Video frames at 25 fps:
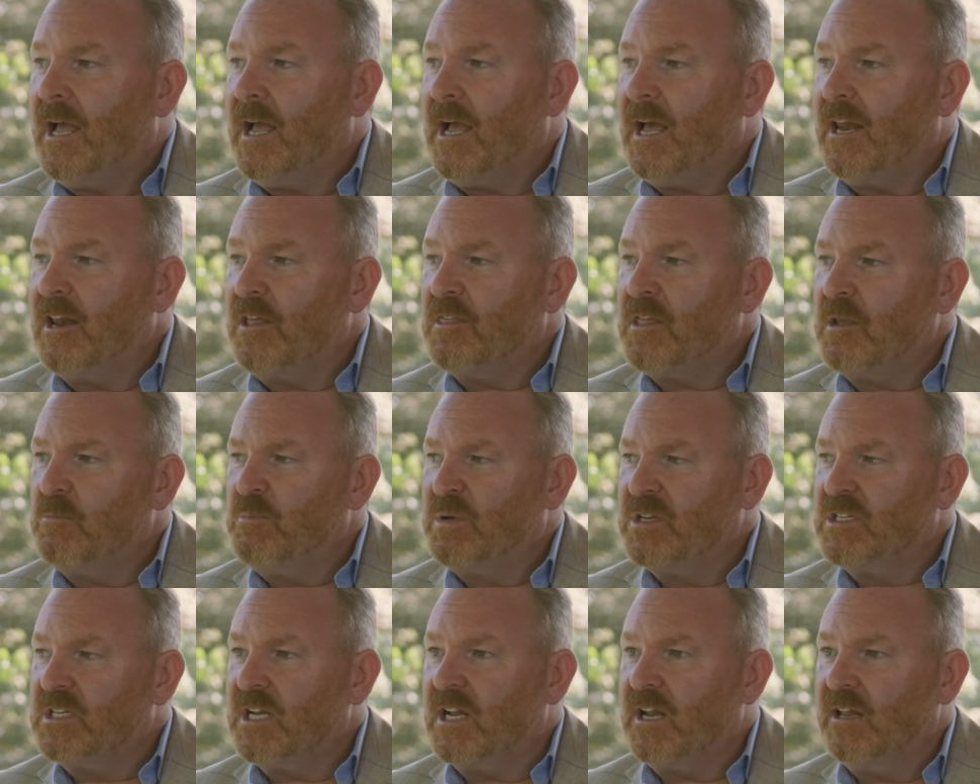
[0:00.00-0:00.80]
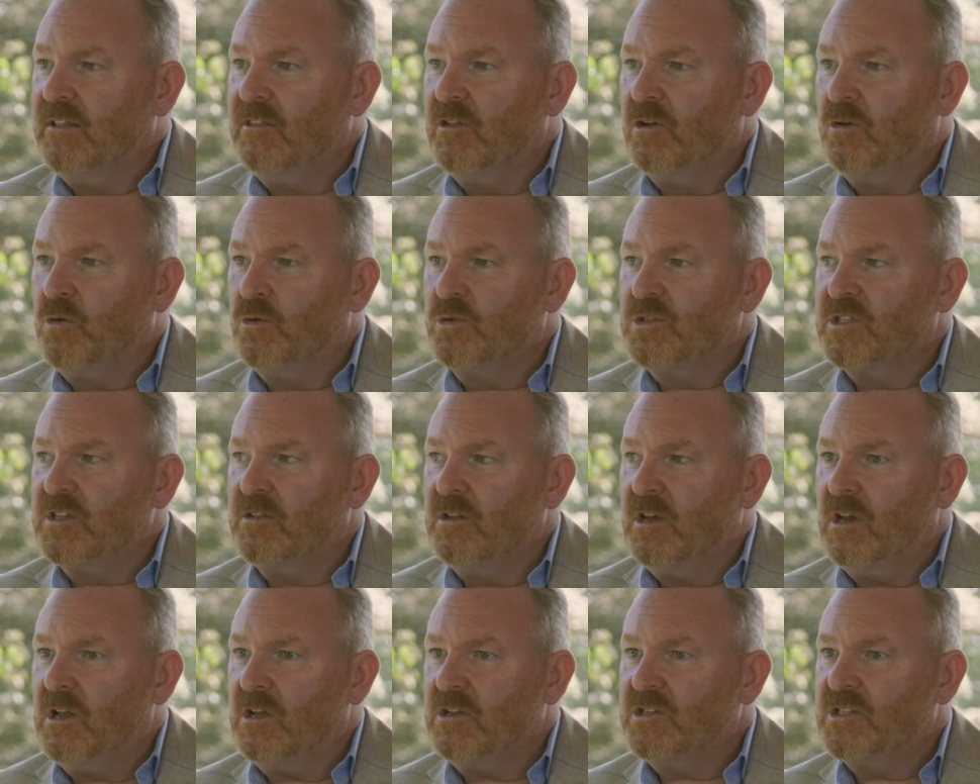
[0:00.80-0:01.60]
And I think particularly in the course of
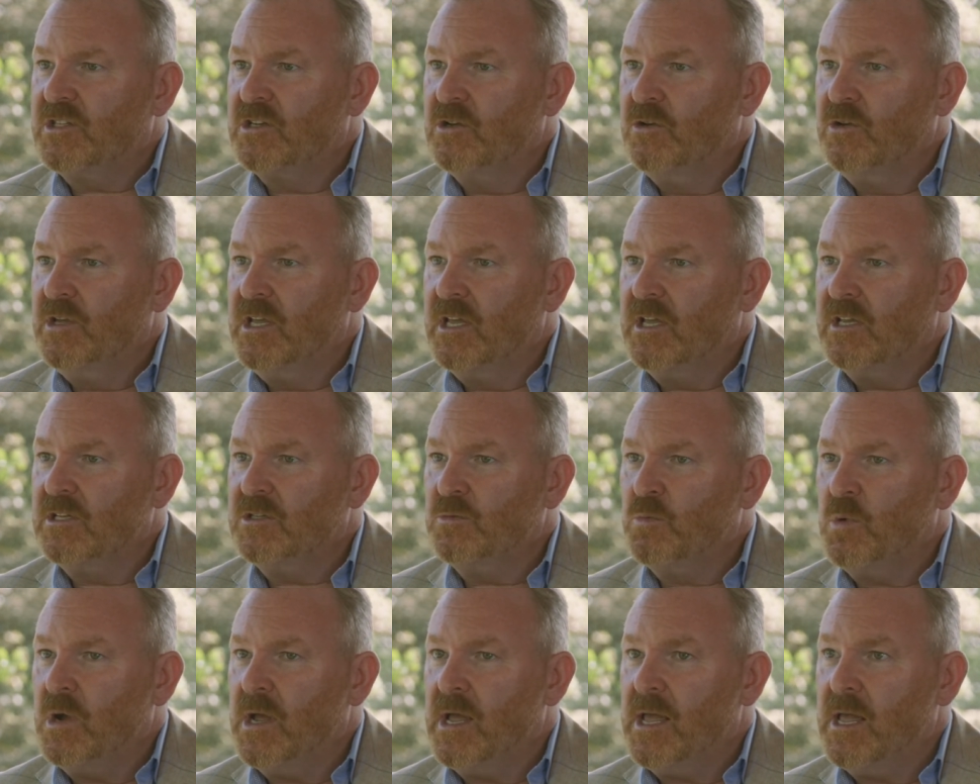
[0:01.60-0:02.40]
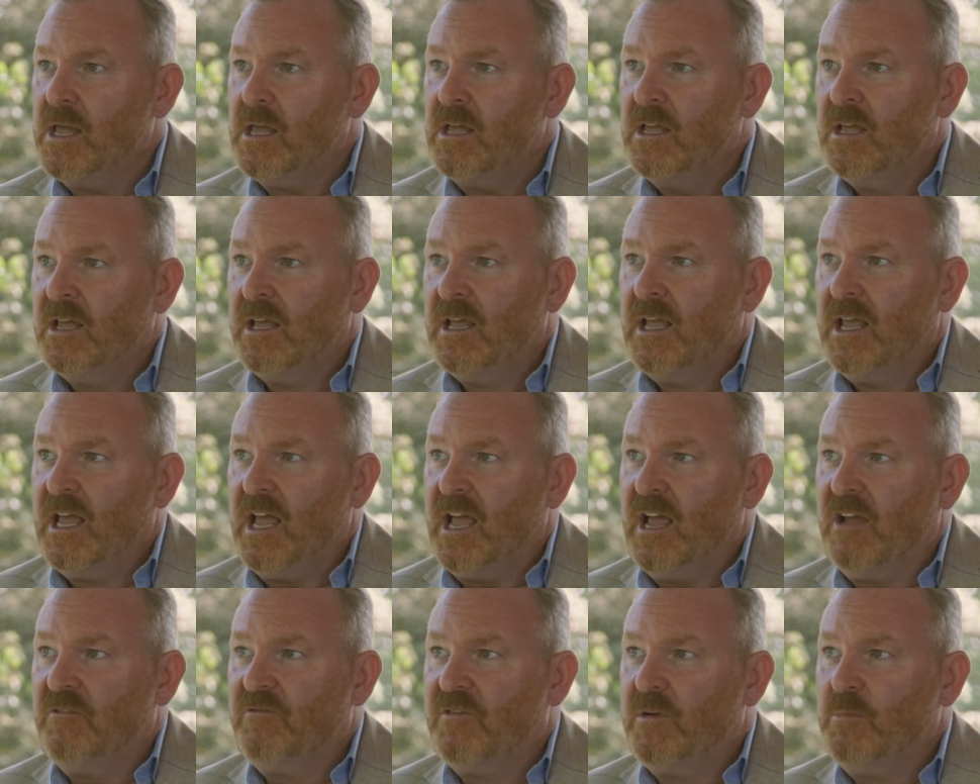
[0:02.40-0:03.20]
the last 2 years, where
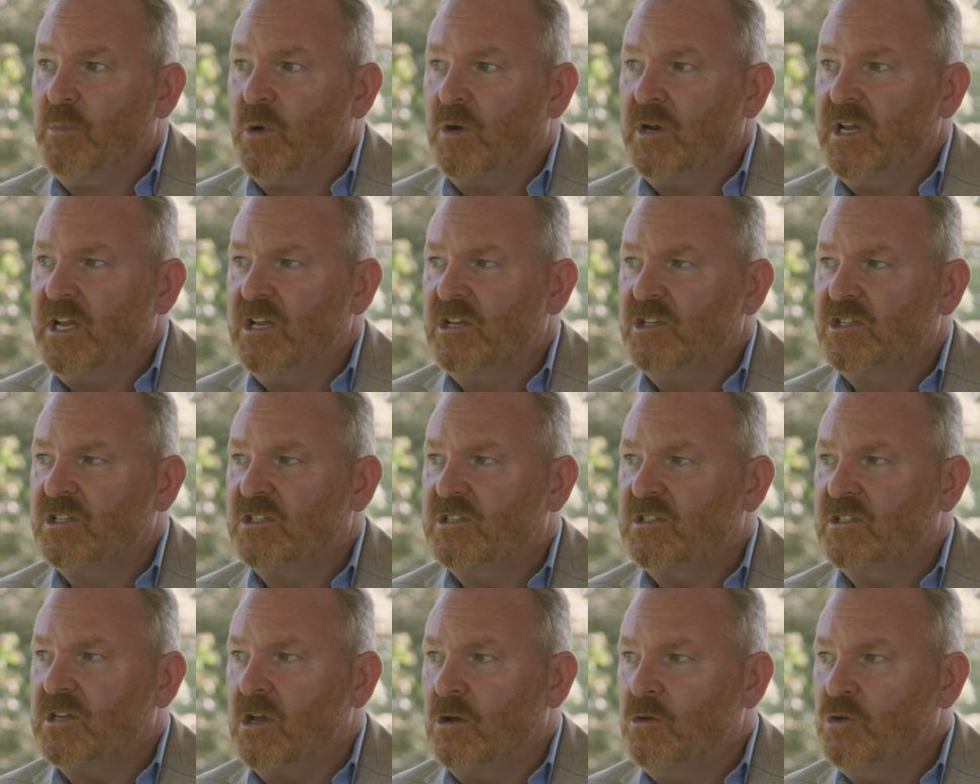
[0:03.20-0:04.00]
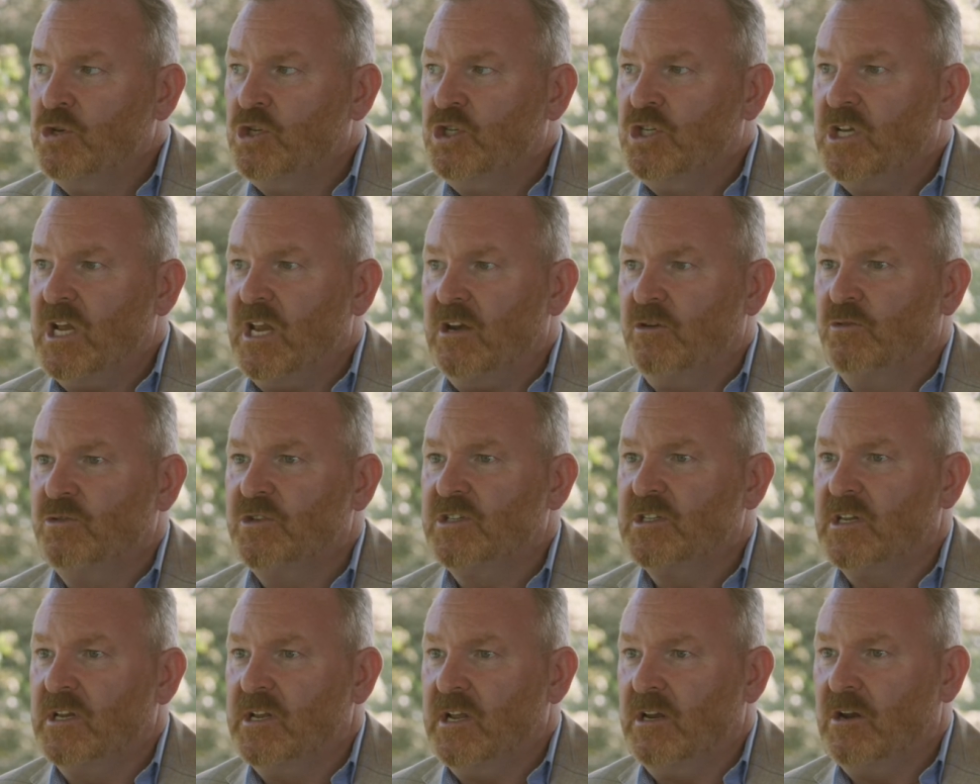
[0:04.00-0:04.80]
everybody has so
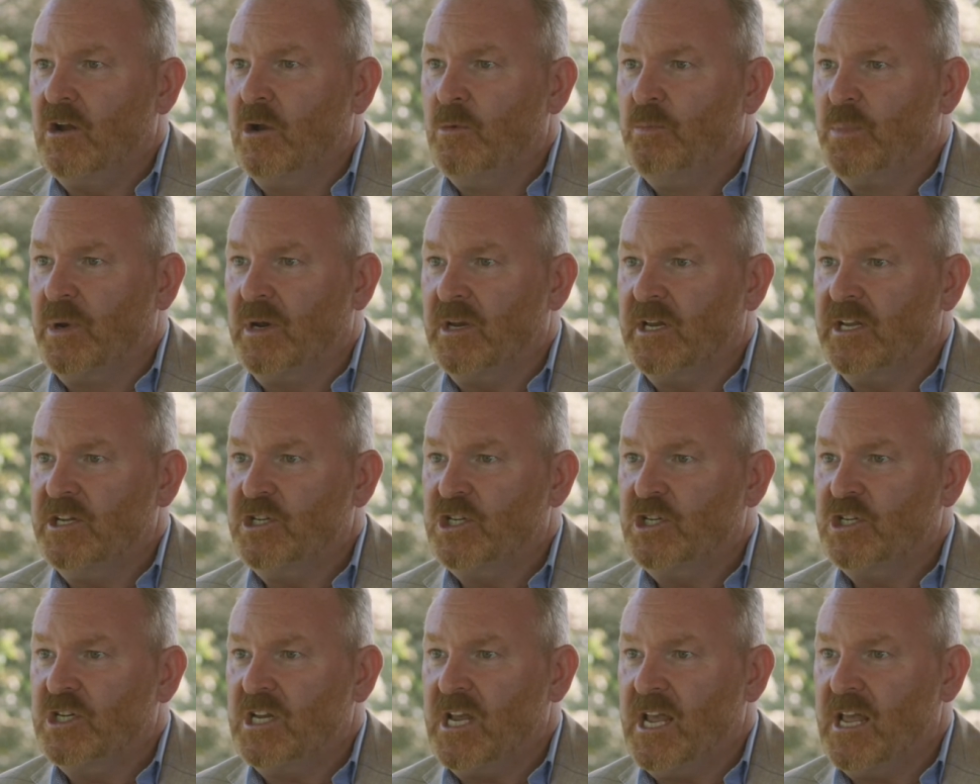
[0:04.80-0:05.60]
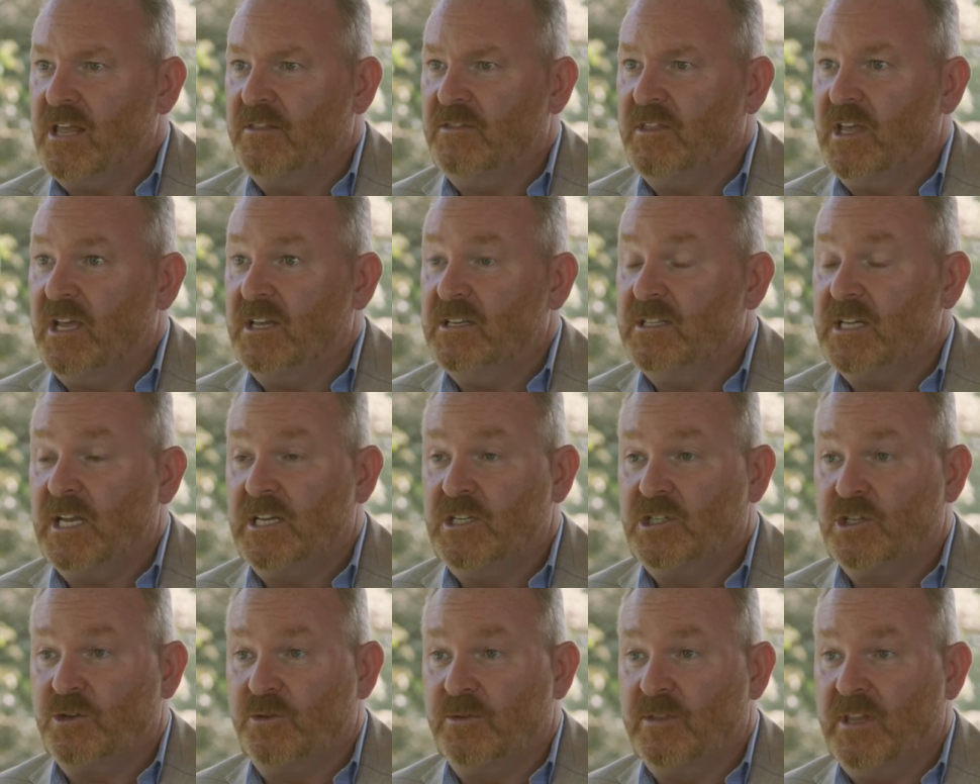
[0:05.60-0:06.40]
generously and openly shared their
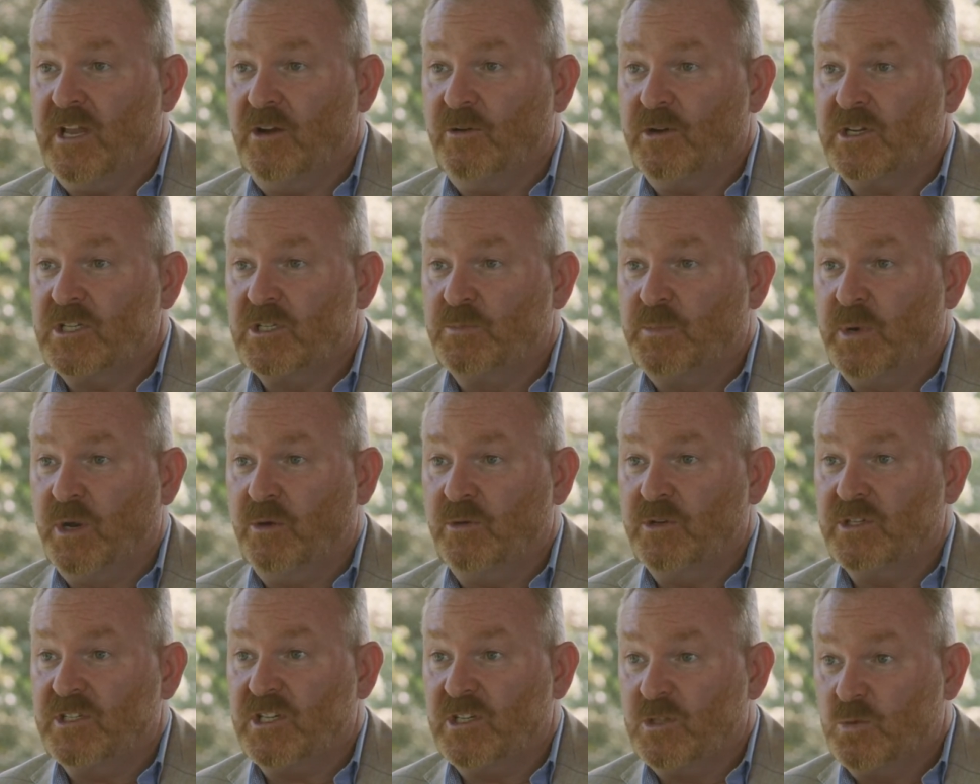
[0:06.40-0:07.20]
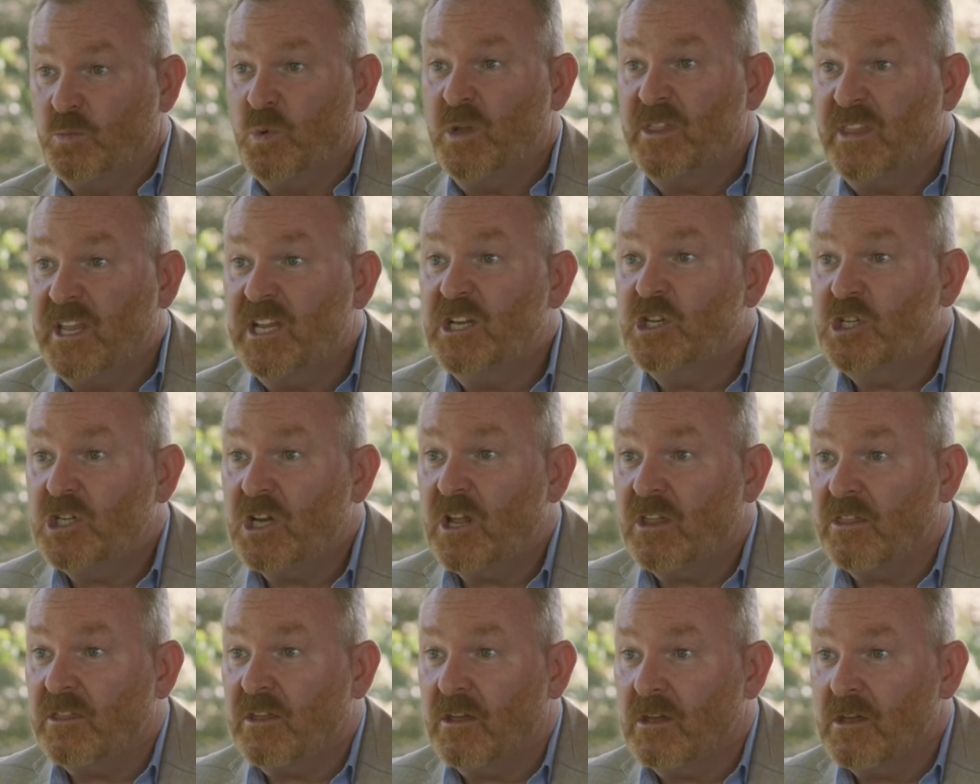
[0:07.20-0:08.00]
data and their experiences with each
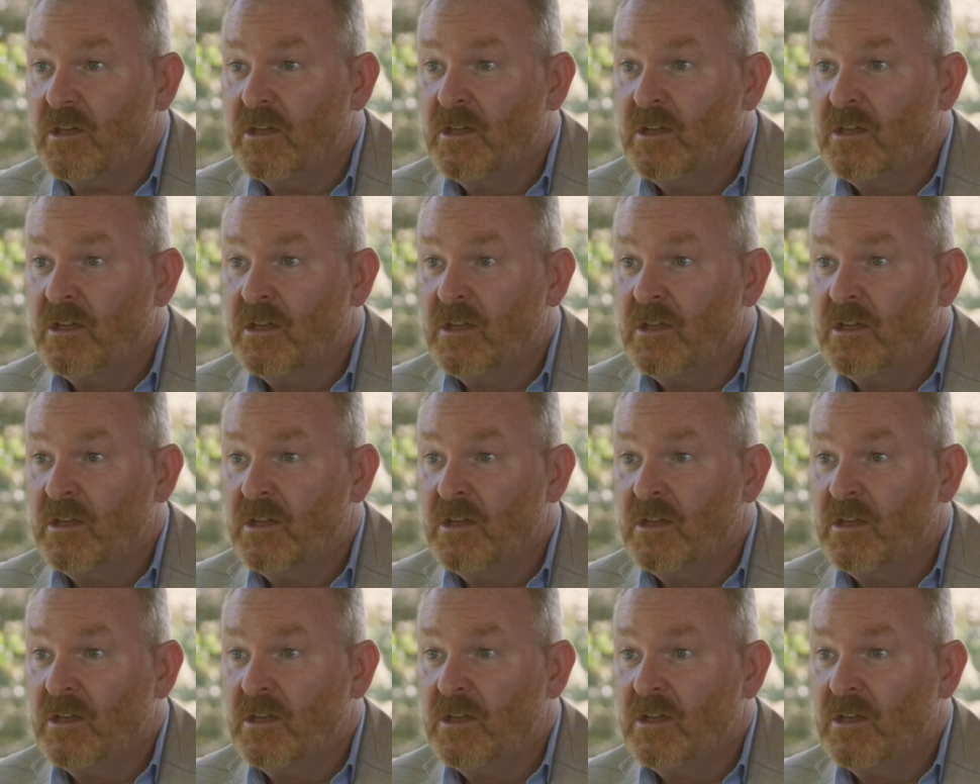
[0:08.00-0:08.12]
other,